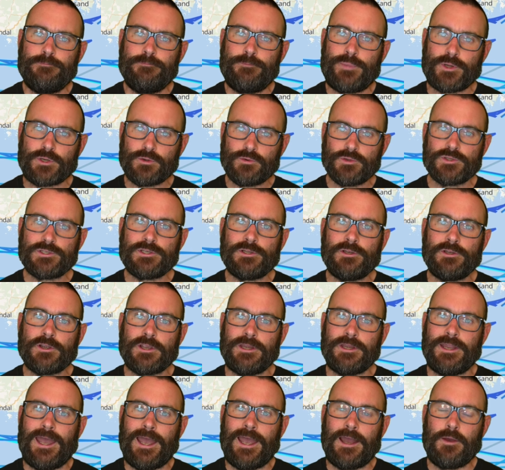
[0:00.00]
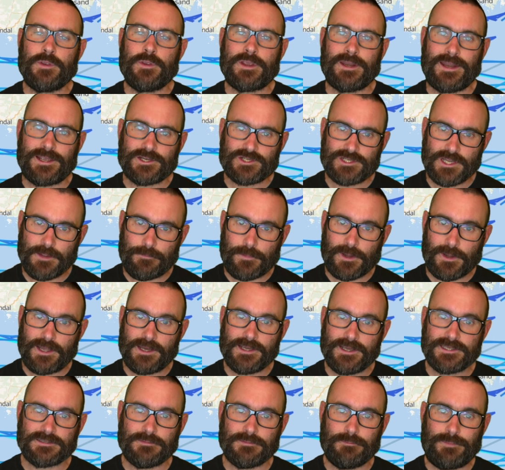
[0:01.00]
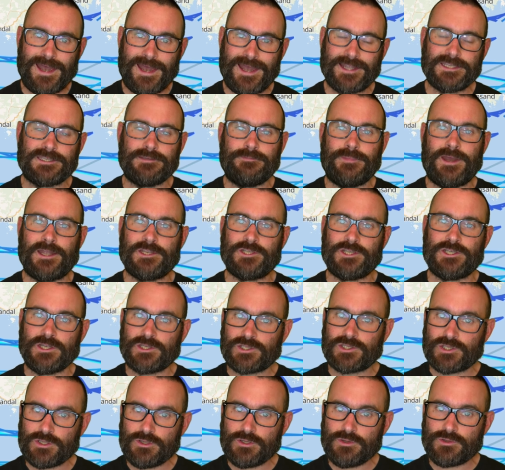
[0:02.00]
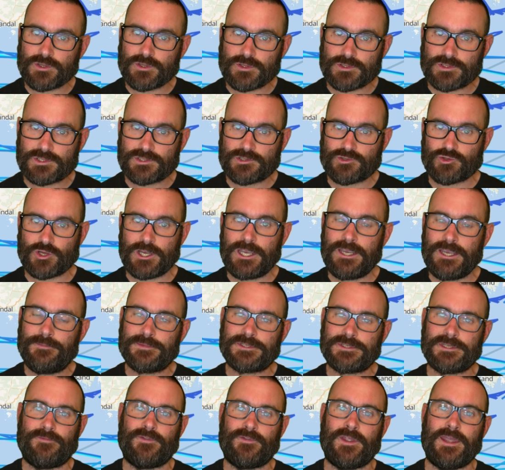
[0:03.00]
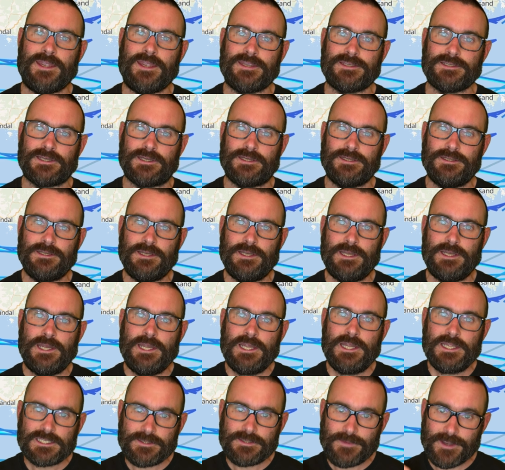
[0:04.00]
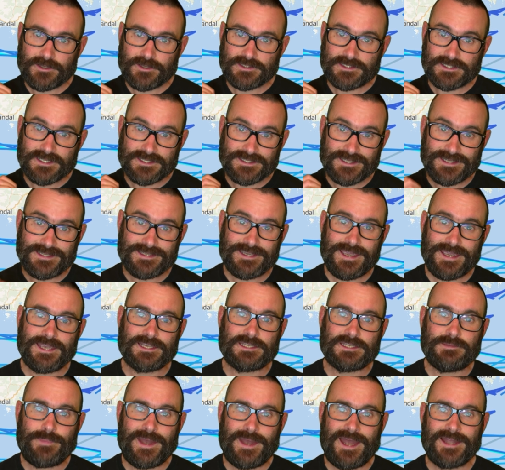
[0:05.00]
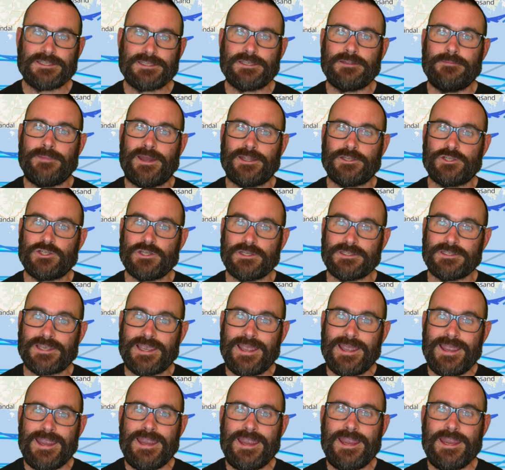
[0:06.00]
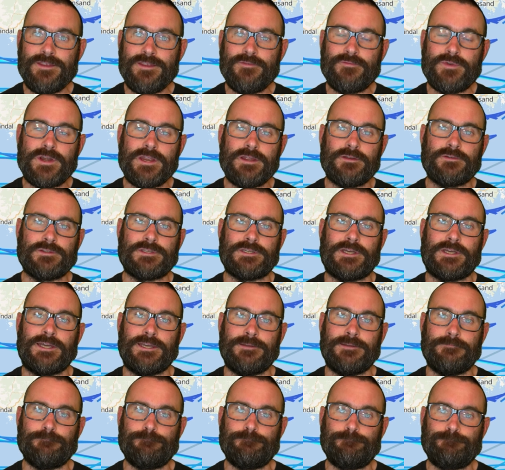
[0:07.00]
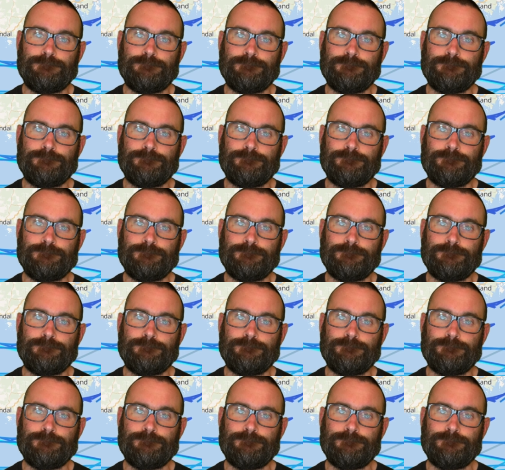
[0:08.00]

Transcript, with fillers: but also looking at how we can actually apply some pattern matching to those streams of data to be able to detect pattern matches in real time.